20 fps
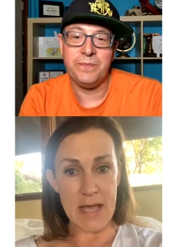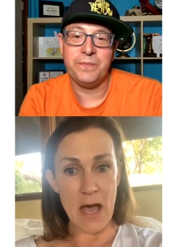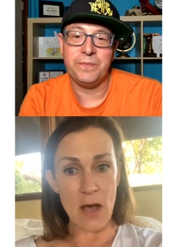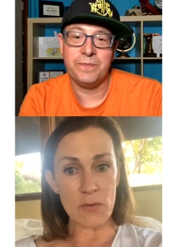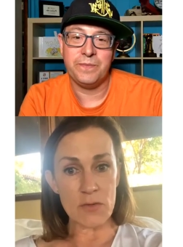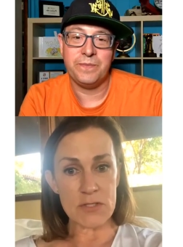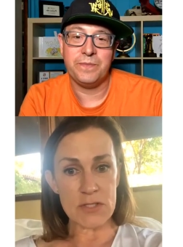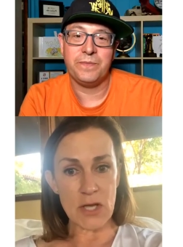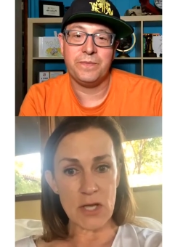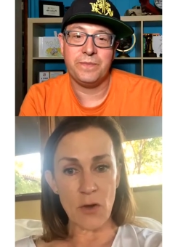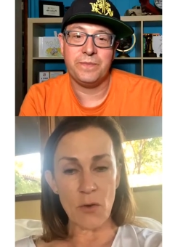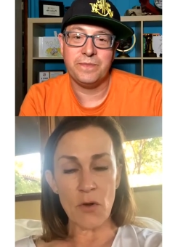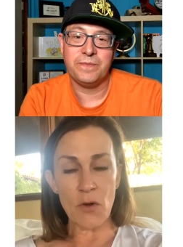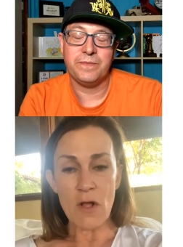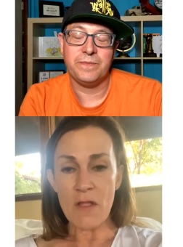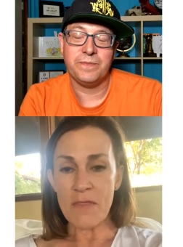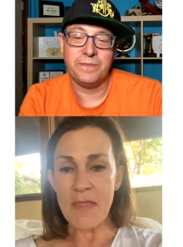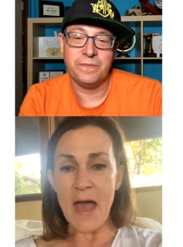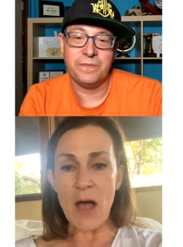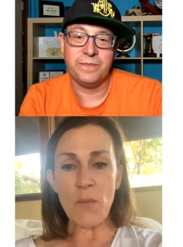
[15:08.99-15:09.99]
Speaker 1: So
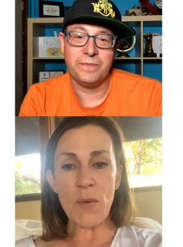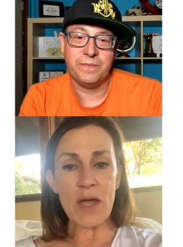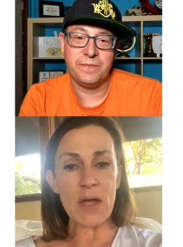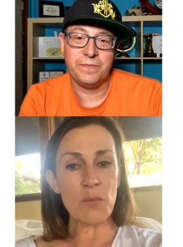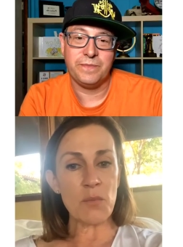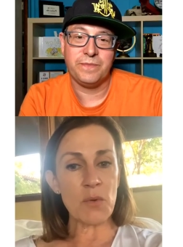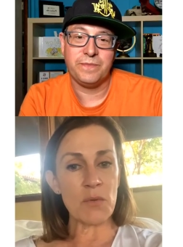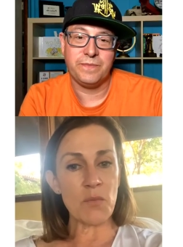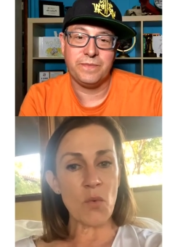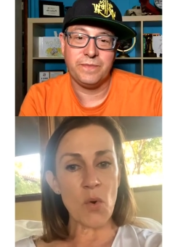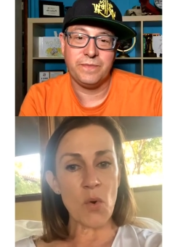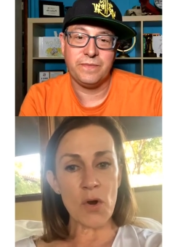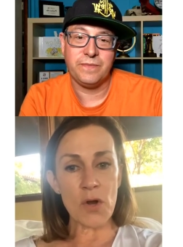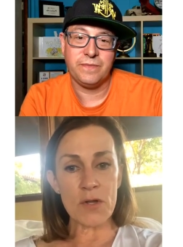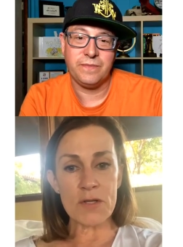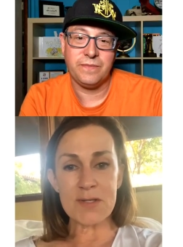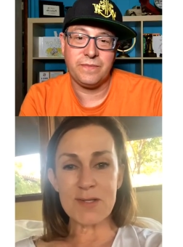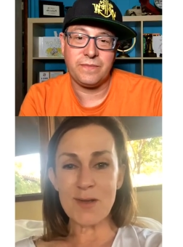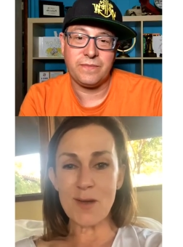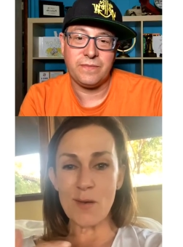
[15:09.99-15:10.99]
that way it rewards
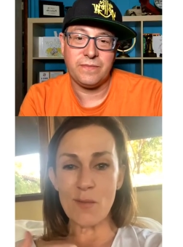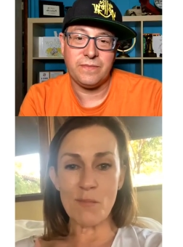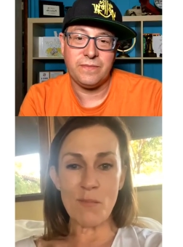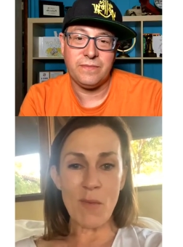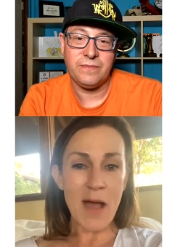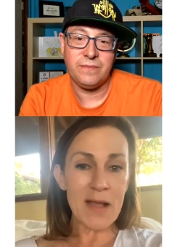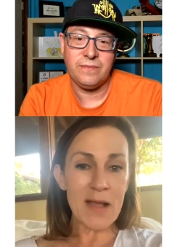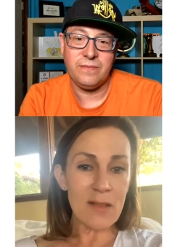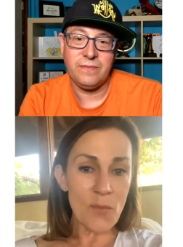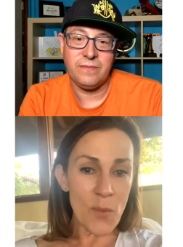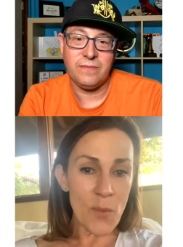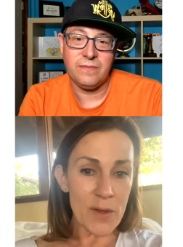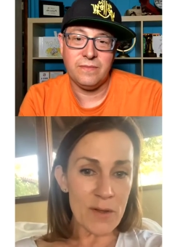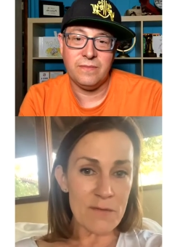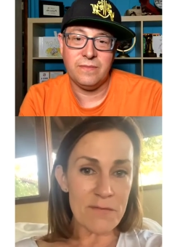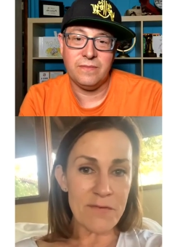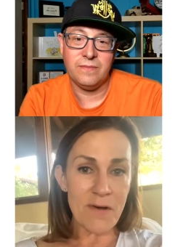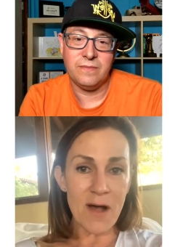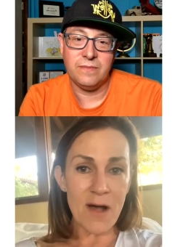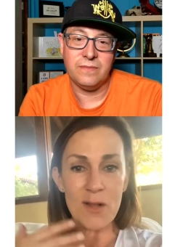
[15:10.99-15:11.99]
my loyal
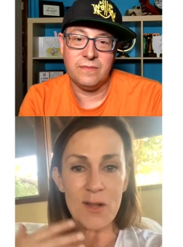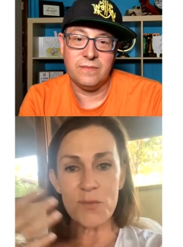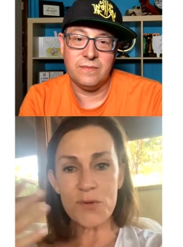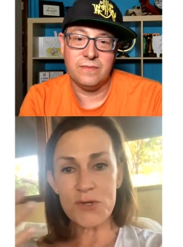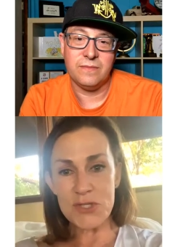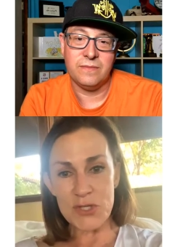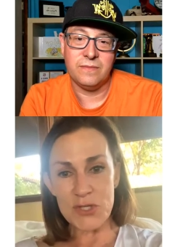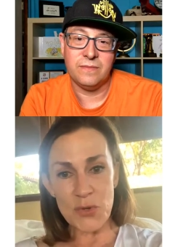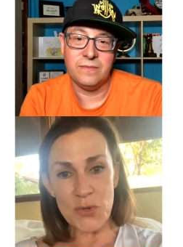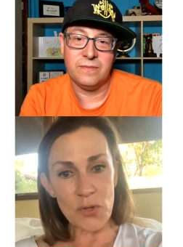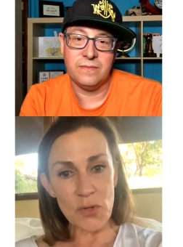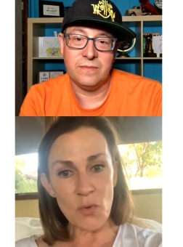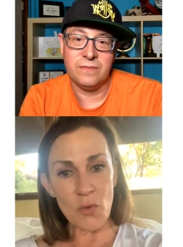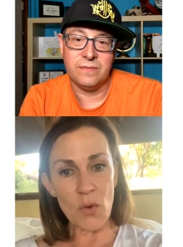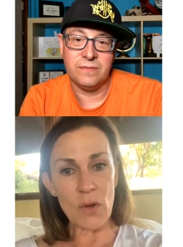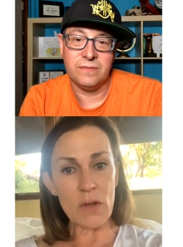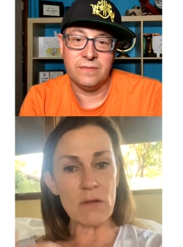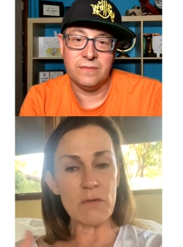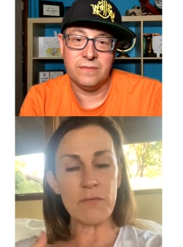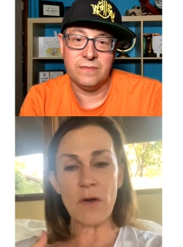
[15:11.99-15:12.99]
followers, your loyal
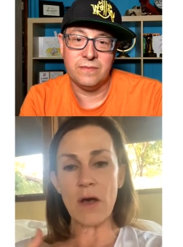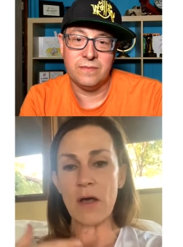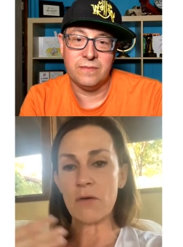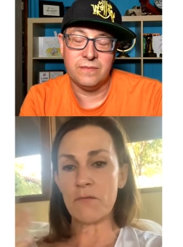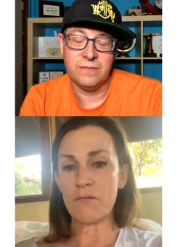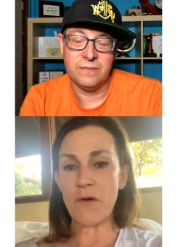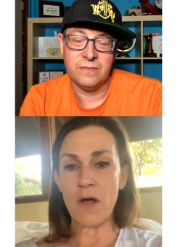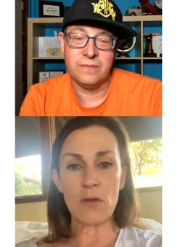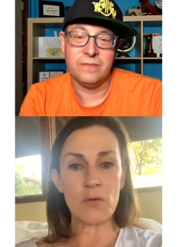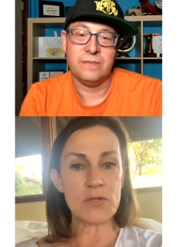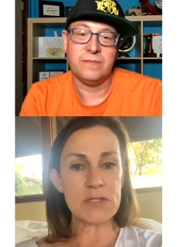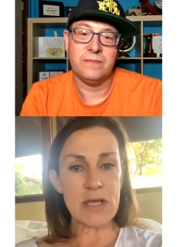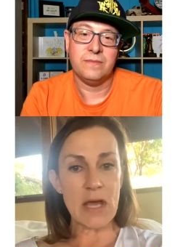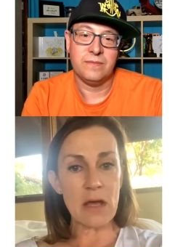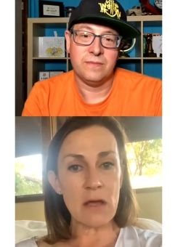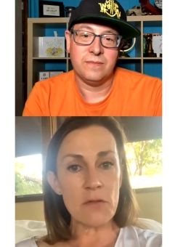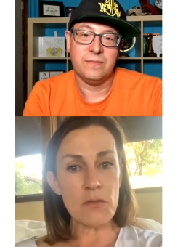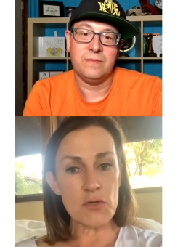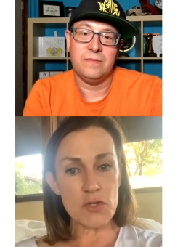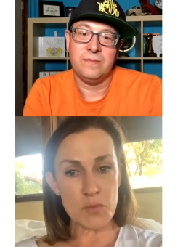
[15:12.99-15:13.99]
fo followers, all
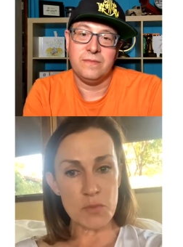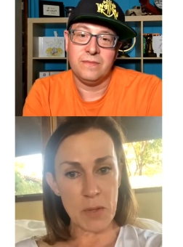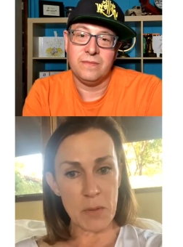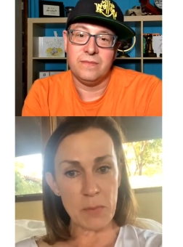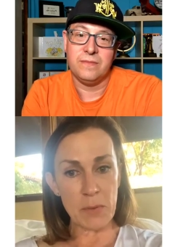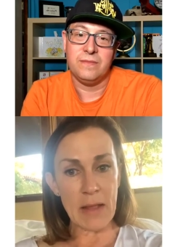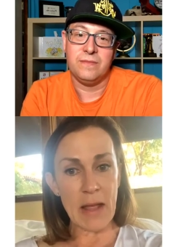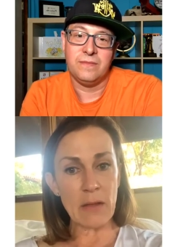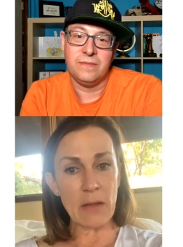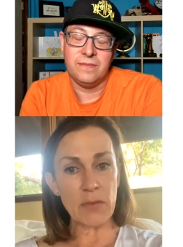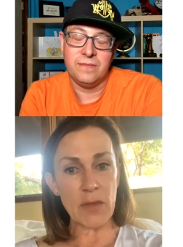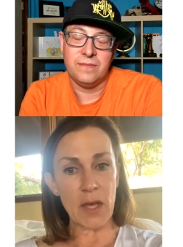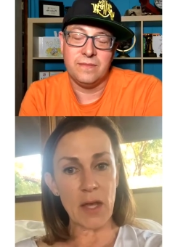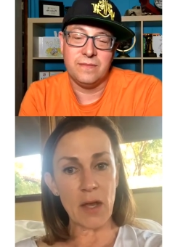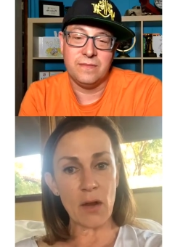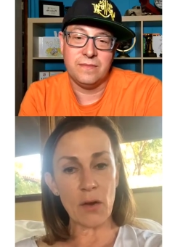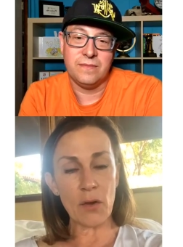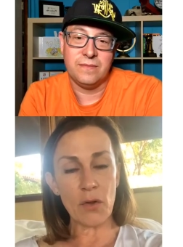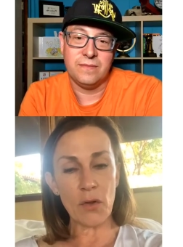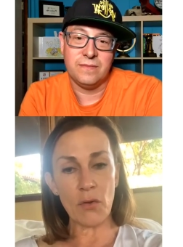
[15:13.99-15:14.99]
those people out there
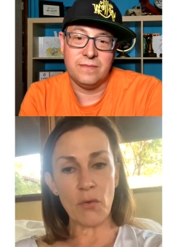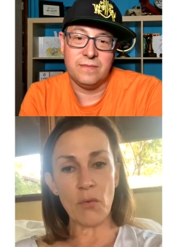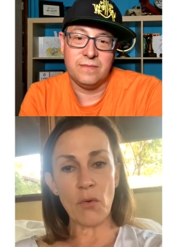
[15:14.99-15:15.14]
who,